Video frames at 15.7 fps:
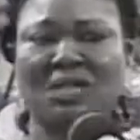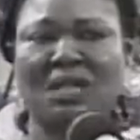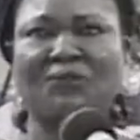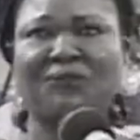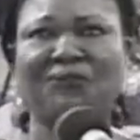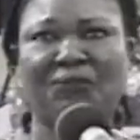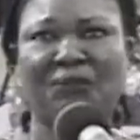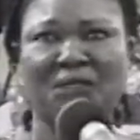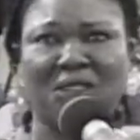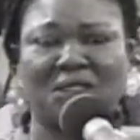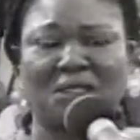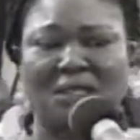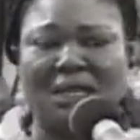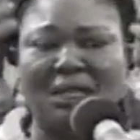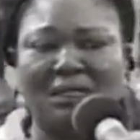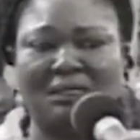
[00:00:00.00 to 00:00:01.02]
I'm free.
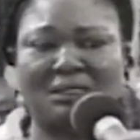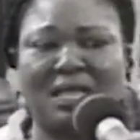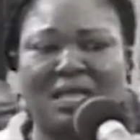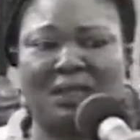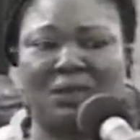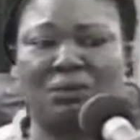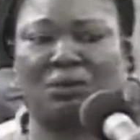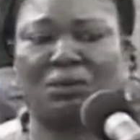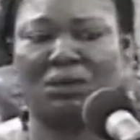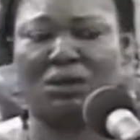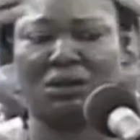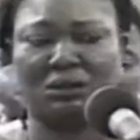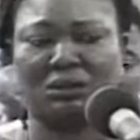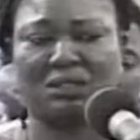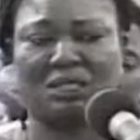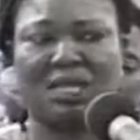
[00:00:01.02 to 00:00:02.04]
Thank you,
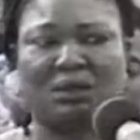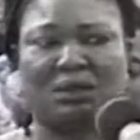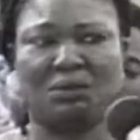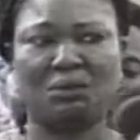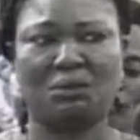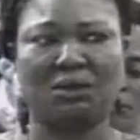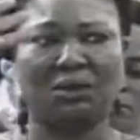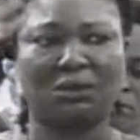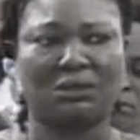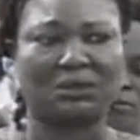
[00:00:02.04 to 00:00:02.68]
Lord. Thank you, Lord.